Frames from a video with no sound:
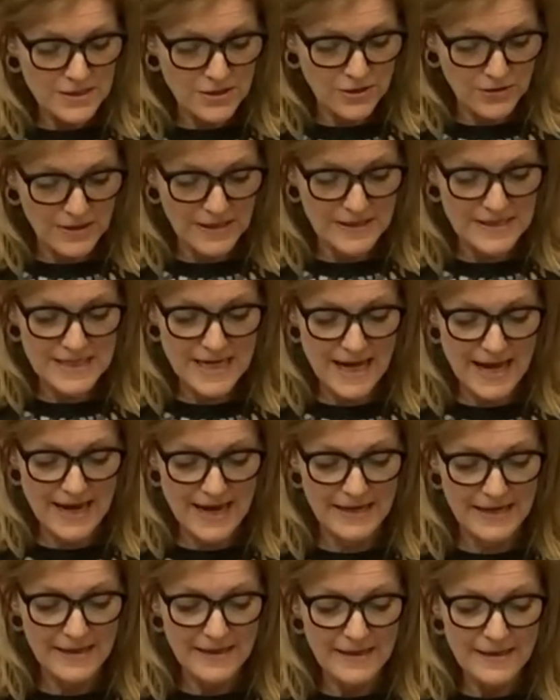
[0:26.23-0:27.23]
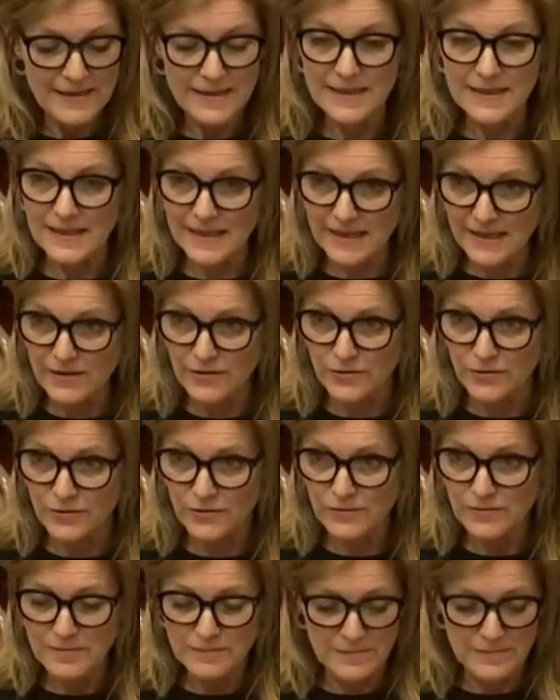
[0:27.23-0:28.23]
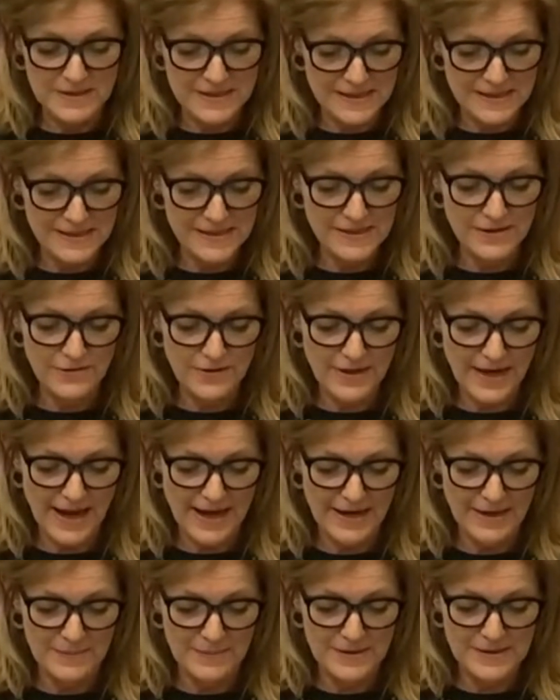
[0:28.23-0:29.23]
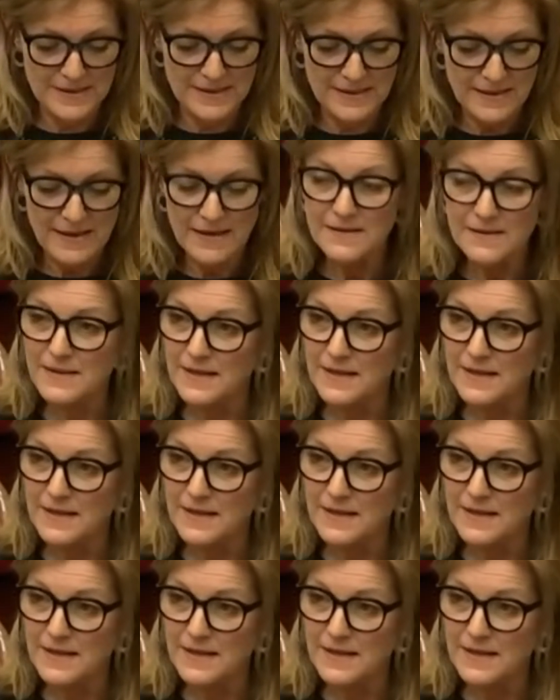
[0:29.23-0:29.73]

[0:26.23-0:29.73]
to contain legal medicinal cannabis